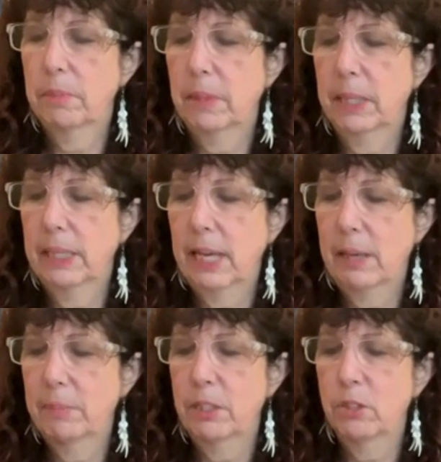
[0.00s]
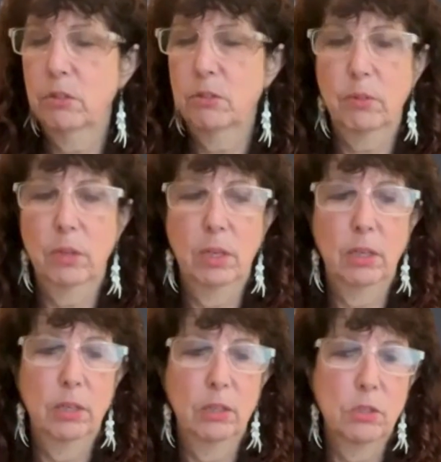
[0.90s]
my happiness
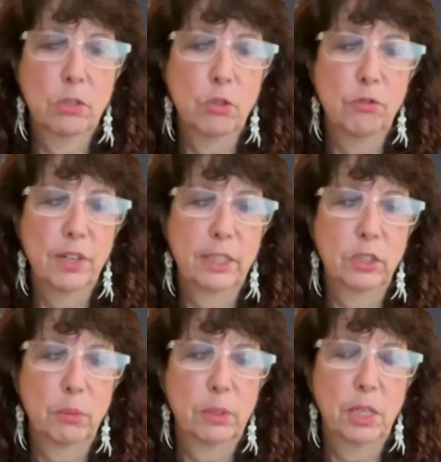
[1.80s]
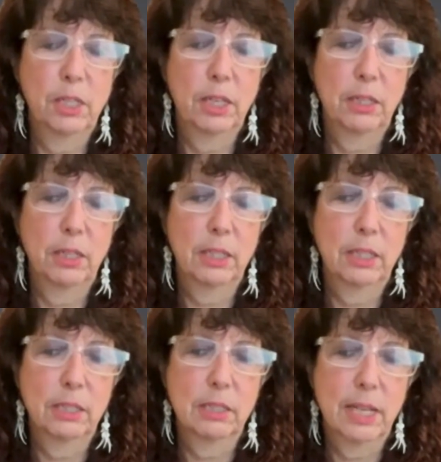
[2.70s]
news factor blog,
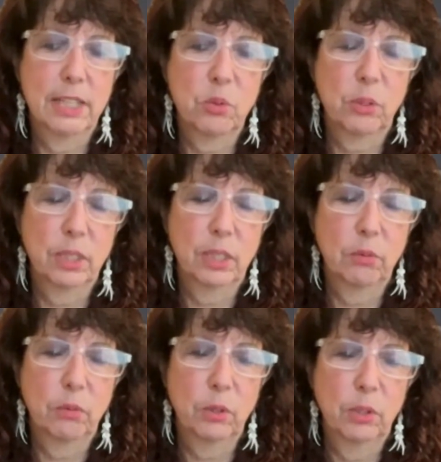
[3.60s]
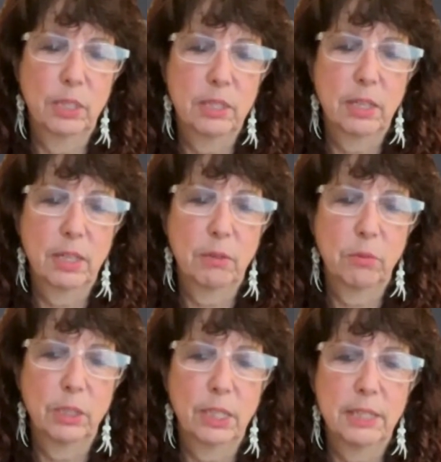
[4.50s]
this last one that I wrote, I
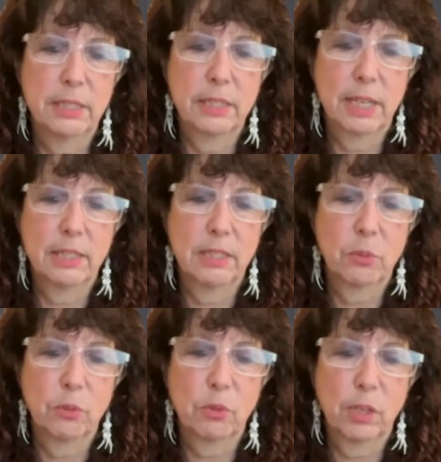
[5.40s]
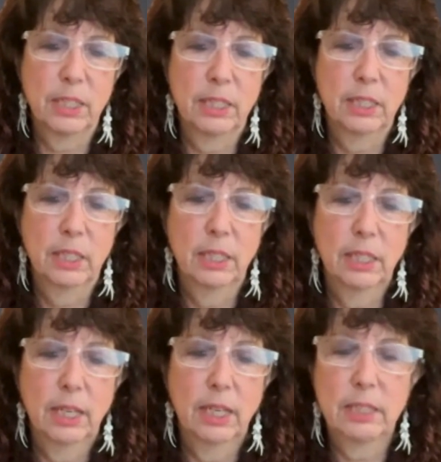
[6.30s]
realized as I was writing,
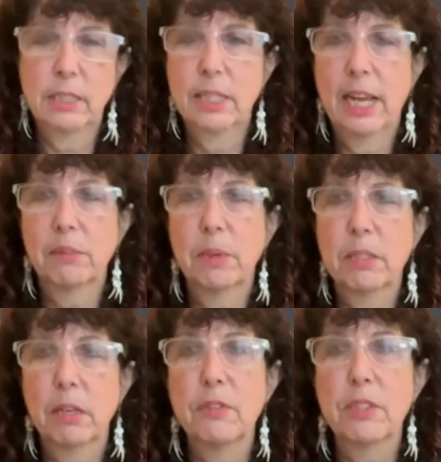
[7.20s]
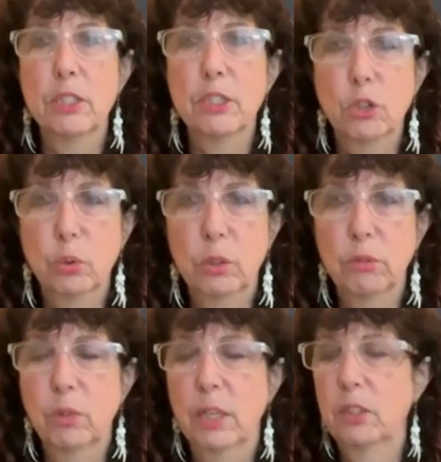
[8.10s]
I tagged myself as an
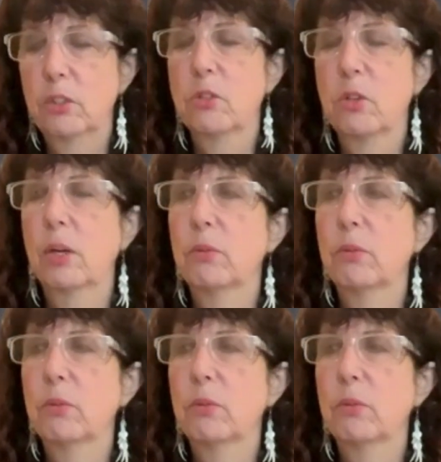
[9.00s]
intuitive writer. So